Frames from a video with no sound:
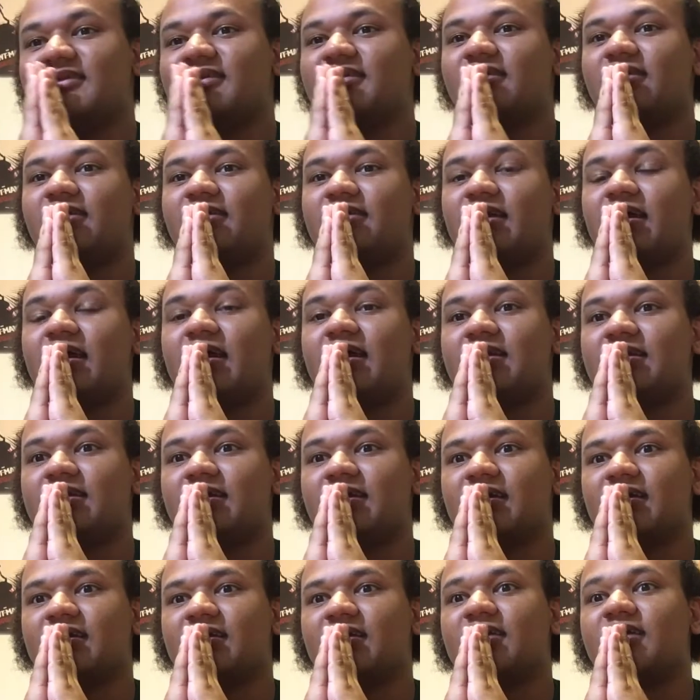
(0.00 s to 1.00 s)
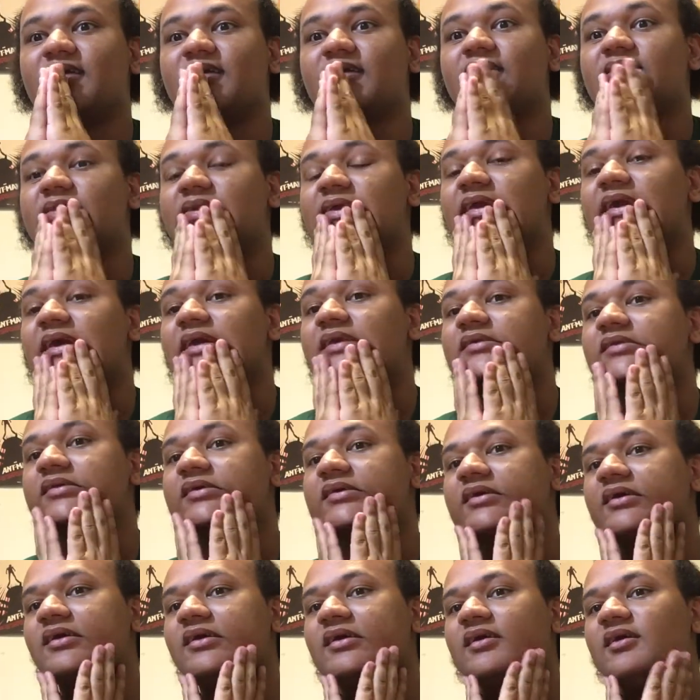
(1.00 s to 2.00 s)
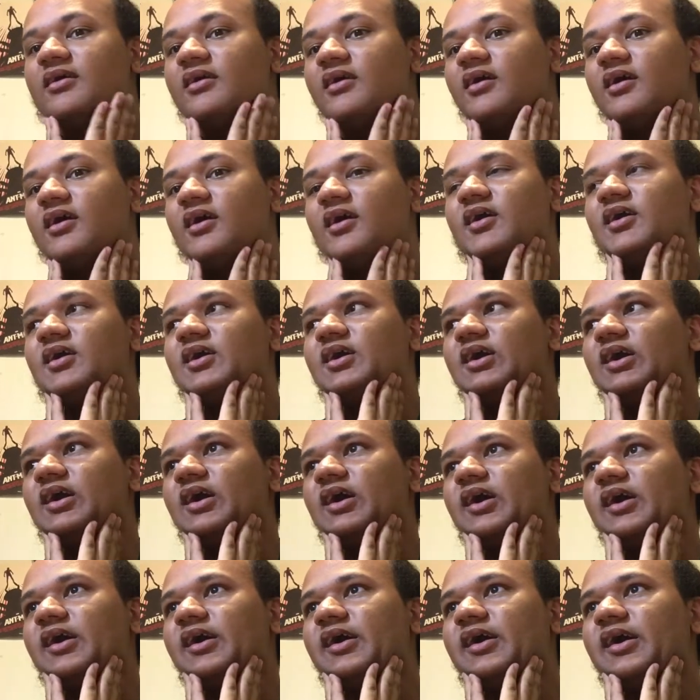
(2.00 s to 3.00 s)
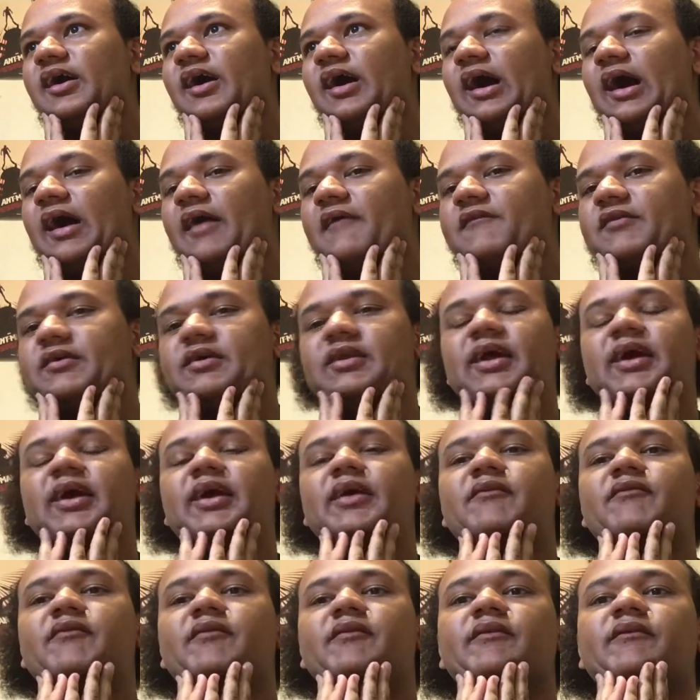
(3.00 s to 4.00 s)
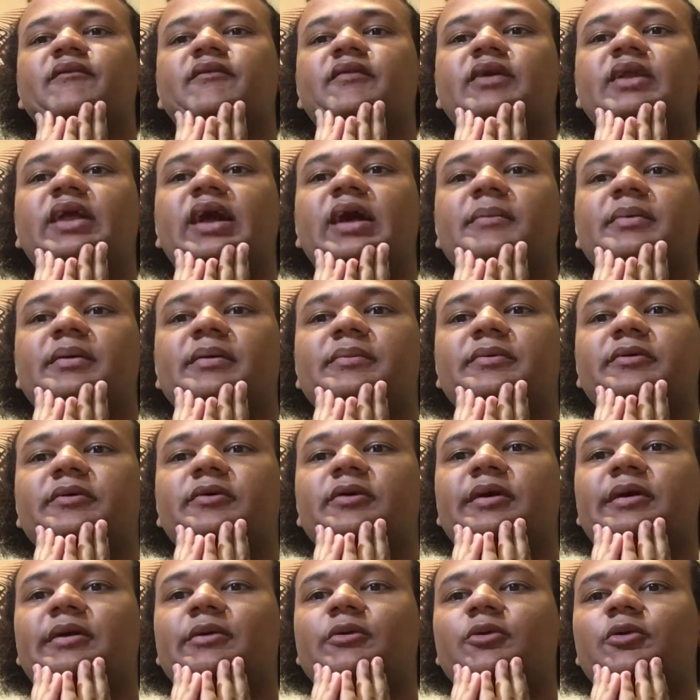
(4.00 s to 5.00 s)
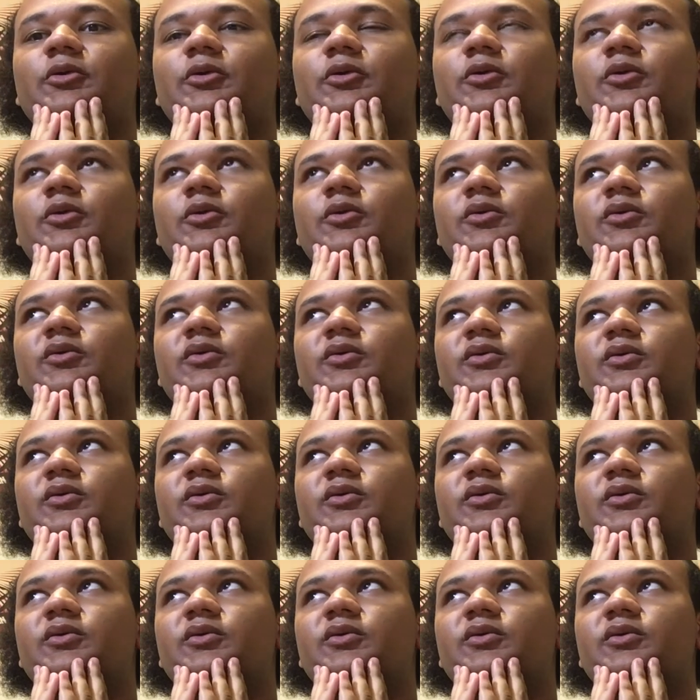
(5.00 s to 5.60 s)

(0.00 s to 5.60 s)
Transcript: the ending, because the ending, I feel like for a lot of people it will